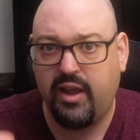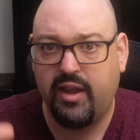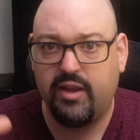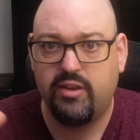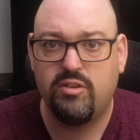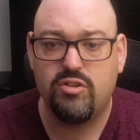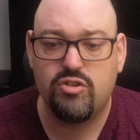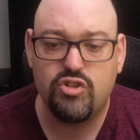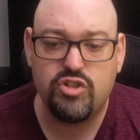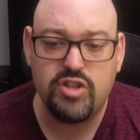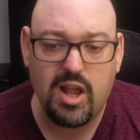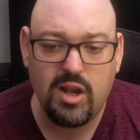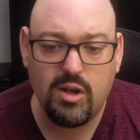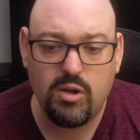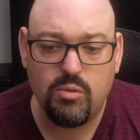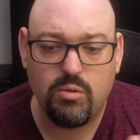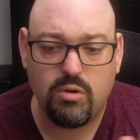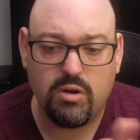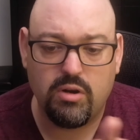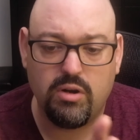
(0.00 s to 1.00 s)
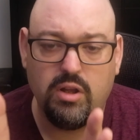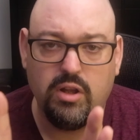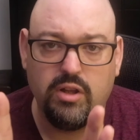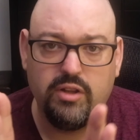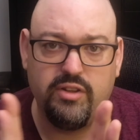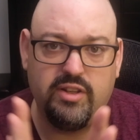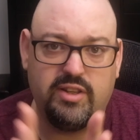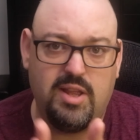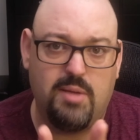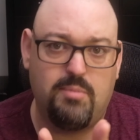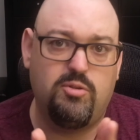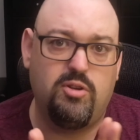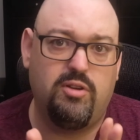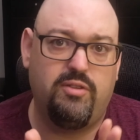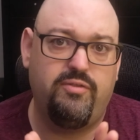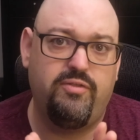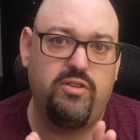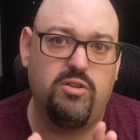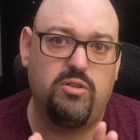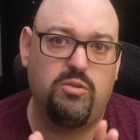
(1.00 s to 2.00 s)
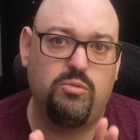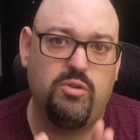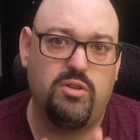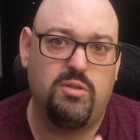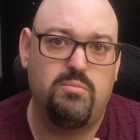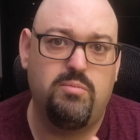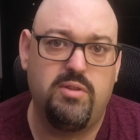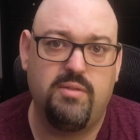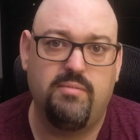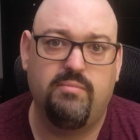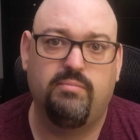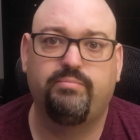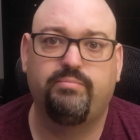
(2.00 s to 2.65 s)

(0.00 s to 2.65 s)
and the shallower the depth of field will be,